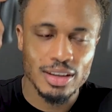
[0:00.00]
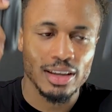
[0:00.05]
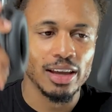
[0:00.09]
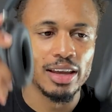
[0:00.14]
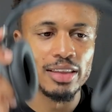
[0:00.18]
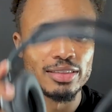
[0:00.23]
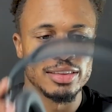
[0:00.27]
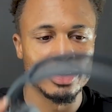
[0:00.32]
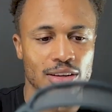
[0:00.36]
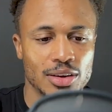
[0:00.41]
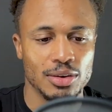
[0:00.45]

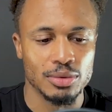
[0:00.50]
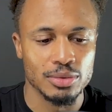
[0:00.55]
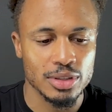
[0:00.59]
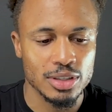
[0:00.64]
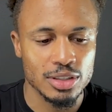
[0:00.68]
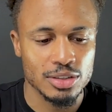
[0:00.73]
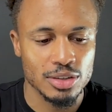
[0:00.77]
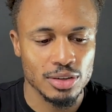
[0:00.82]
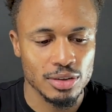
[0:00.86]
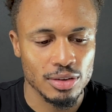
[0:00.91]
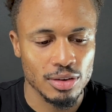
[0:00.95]
and they only
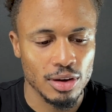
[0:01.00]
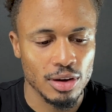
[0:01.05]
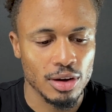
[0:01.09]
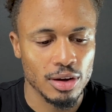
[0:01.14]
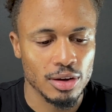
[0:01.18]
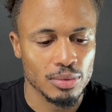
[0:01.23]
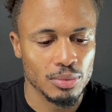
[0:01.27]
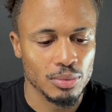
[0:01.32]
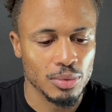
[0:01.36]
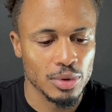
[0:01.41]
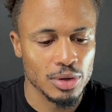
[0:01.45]
turn
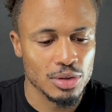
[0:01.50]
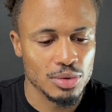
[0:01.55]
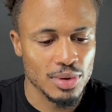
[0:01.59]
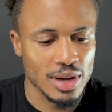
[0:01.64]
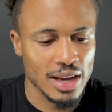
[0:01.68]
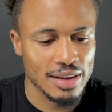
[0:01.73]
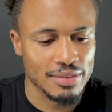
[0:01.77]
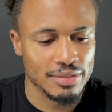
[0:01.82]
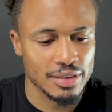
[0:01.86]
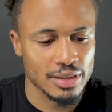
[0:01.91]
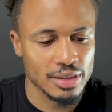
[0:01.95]
on when you
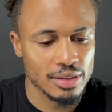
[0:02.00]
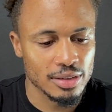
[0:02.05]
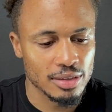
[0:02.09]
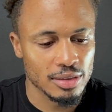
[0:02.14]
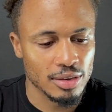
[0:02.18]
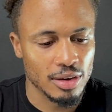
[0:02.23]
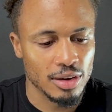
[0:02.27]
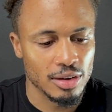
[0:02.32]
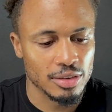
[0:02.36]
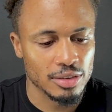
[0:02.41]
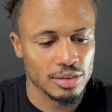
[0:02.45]
have it
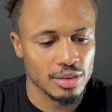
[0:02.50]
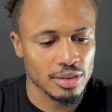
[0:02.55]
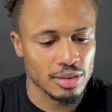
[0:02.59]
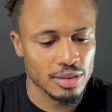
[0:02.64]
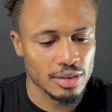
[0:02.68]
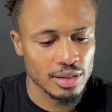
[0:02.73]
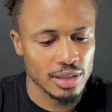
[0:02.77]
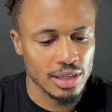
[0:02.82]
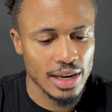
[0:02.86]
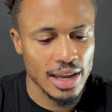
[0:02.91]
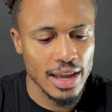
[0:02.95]
on
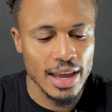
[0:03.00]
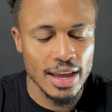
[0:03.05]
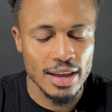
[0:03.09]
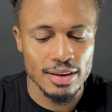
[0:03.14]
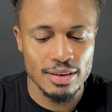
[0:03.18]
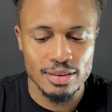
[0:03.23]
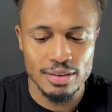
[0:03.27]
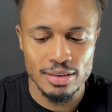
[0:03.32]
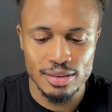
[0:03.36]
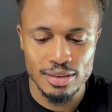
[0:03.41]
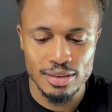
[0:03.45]
your head,